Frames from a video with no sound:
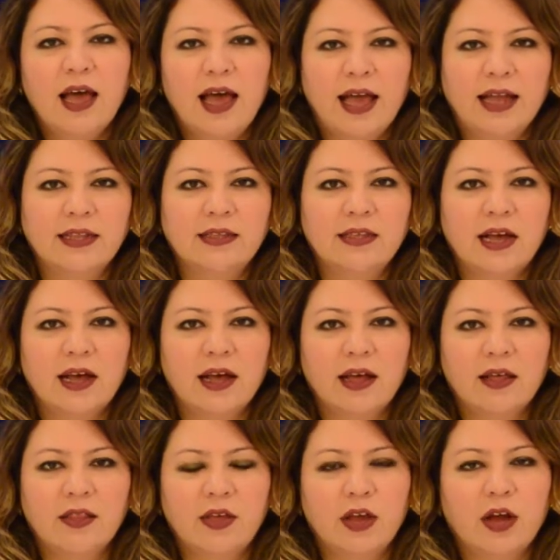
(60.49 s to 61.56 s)
and
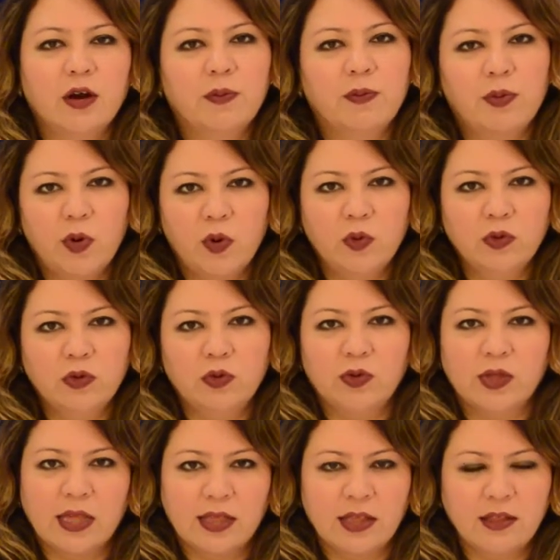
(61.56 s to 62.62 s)
they are prone to
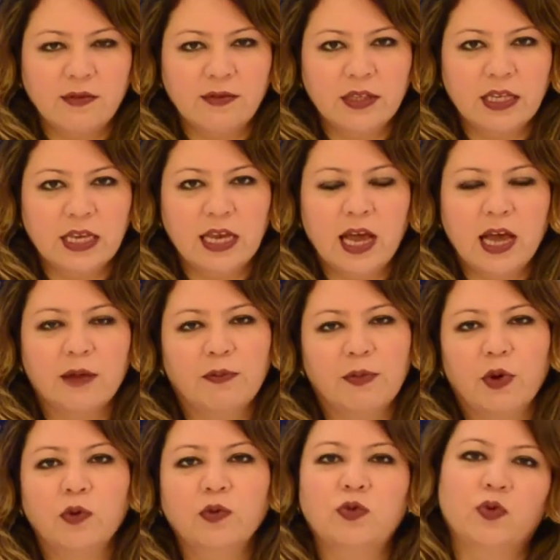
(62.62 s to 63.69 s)
sensitivity and
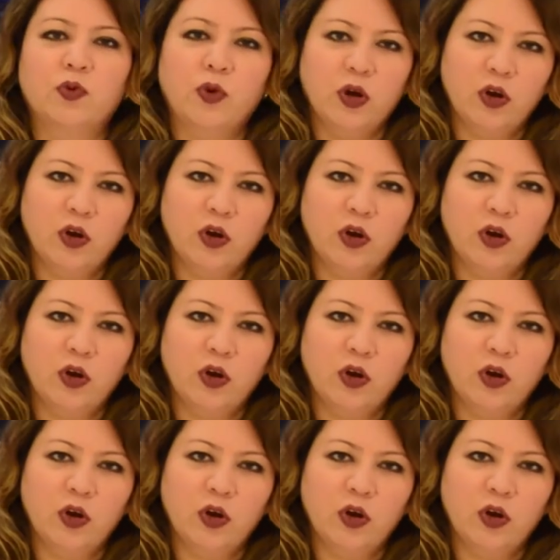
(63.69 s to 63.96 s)
prone to